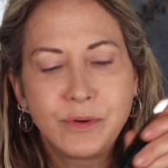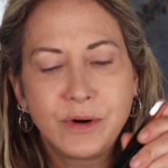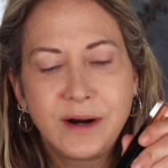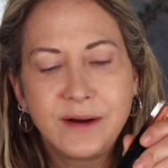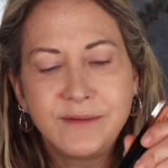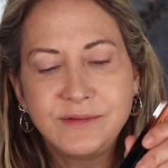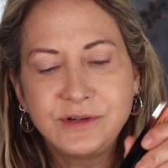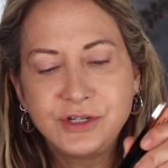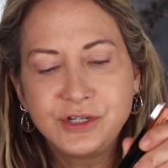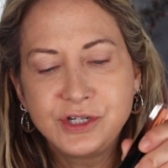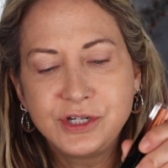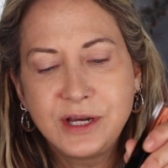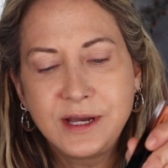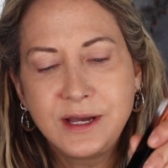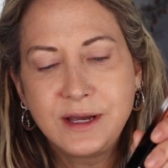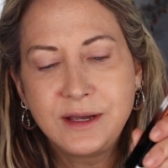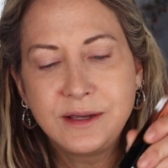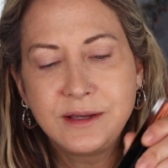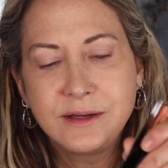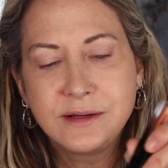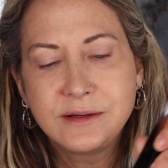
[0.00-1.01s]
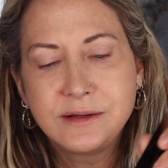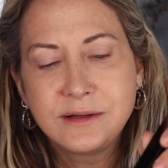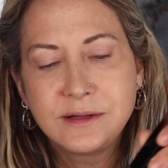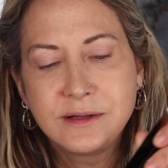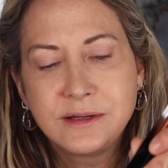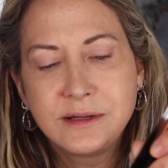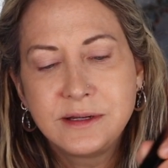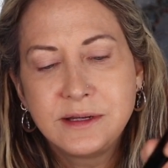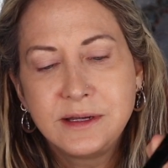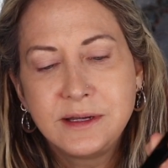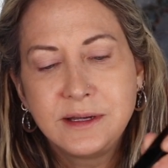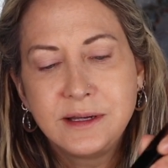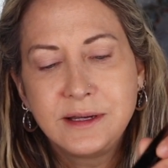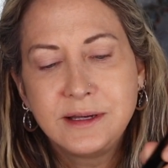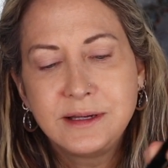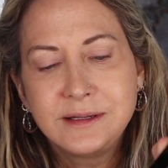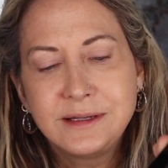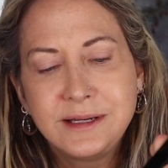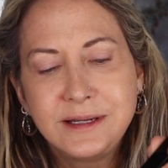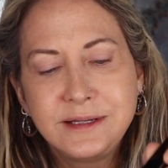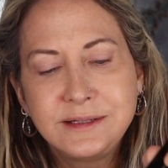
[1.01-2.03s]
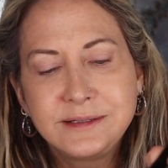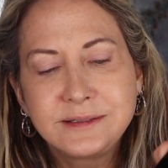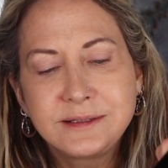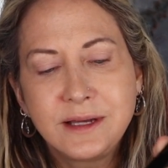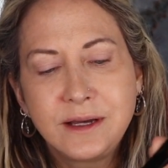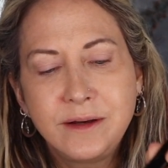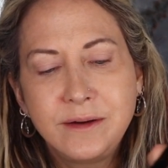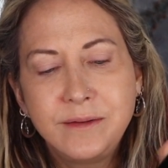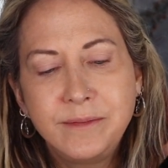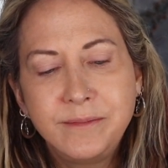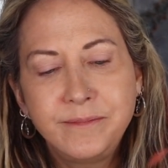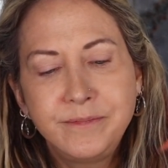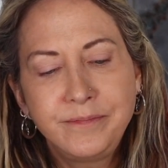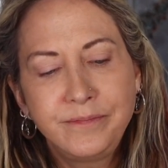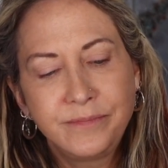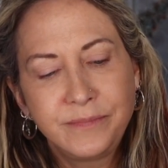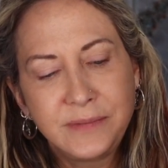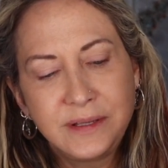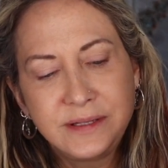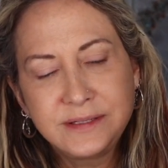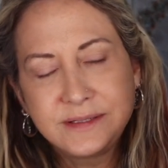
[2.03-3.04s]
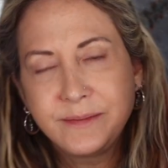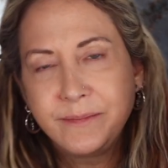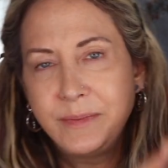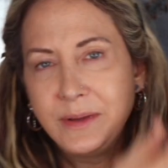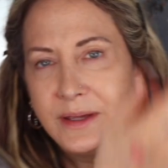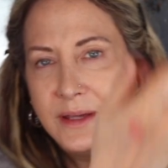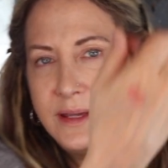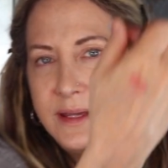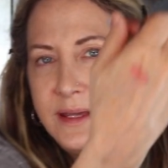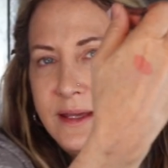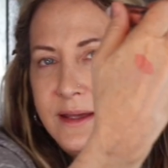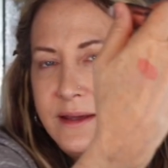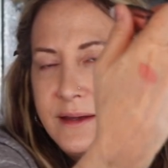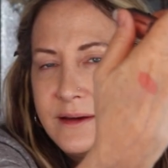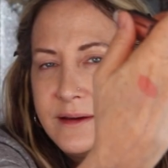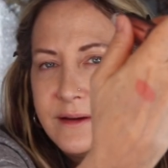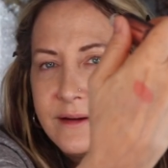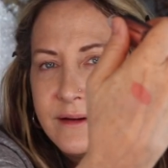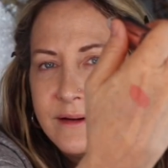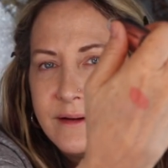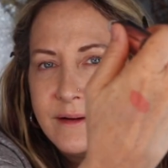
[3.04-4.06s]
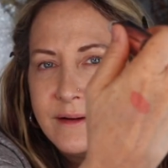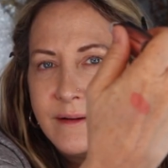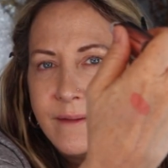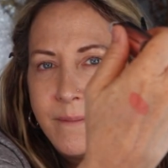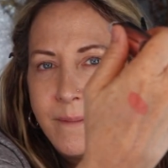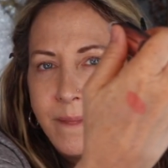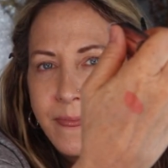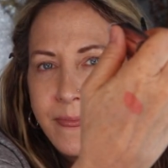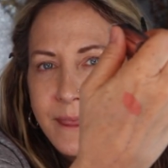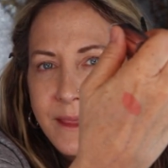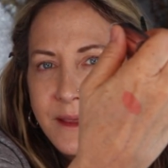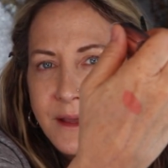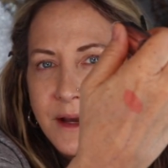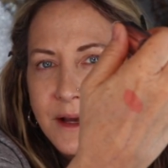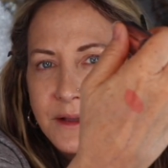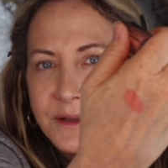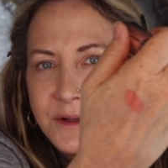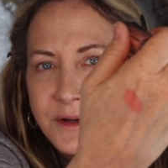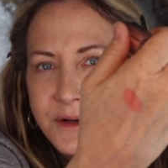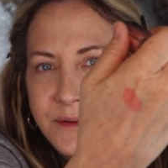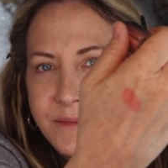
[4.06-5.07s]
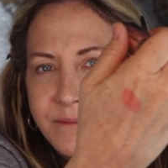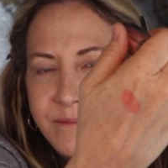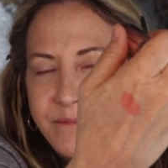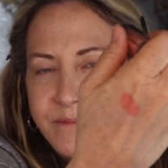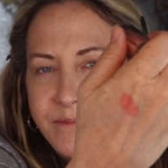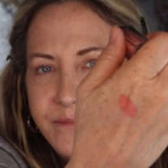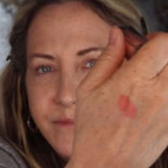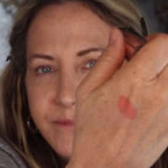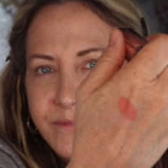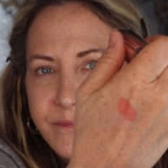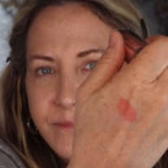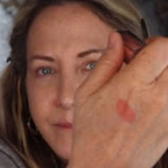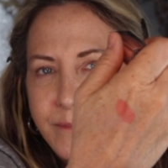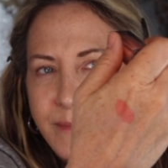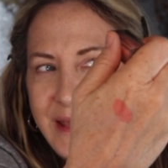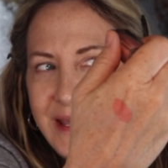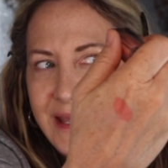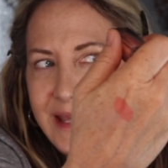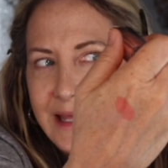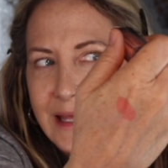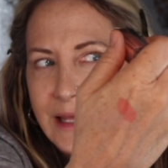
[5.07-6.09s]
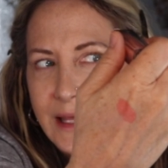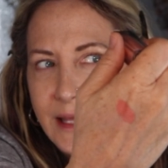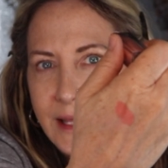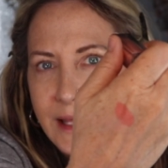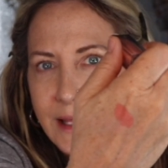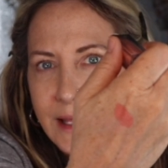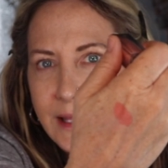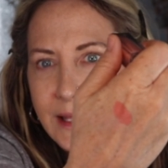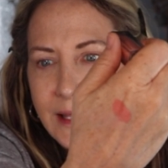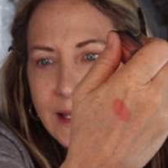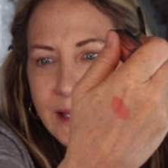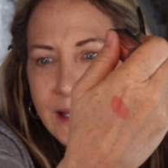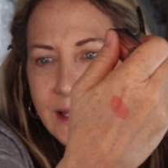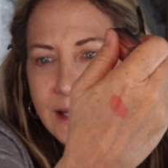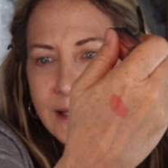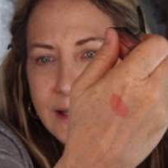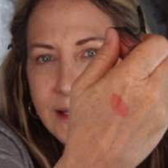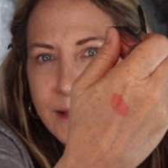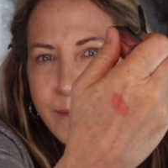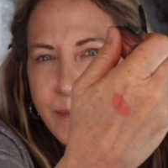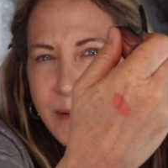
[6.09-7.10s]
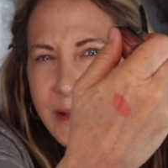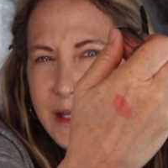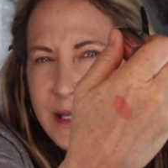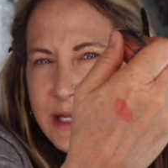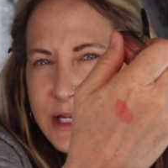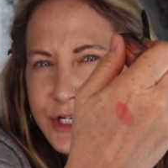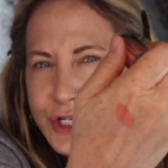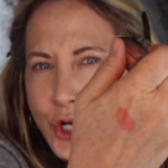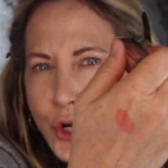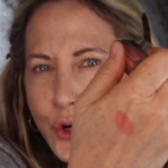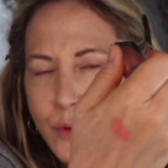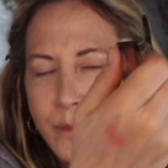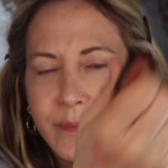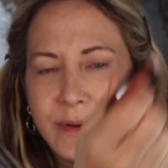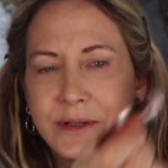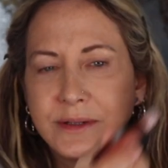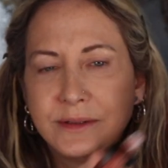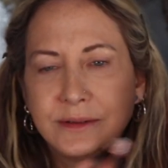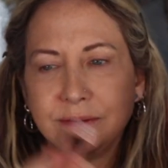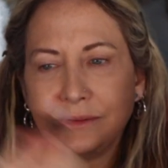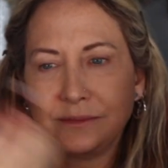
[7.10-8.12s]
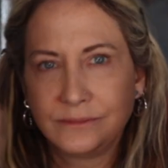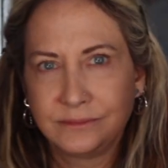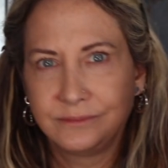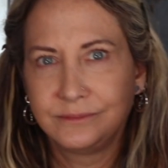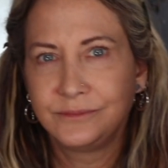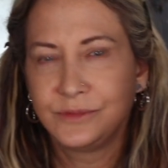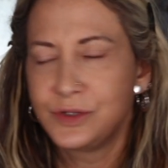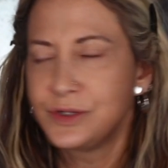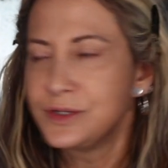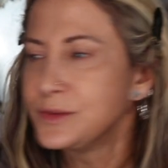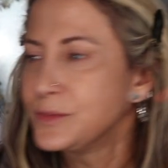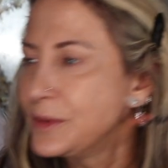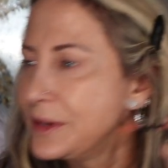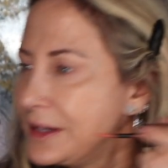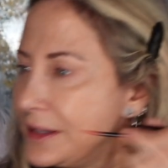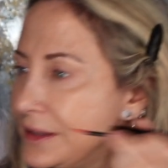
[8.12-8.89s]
Private Jet. It's a pinky color. Pinky. Like pinky taupe. Which is what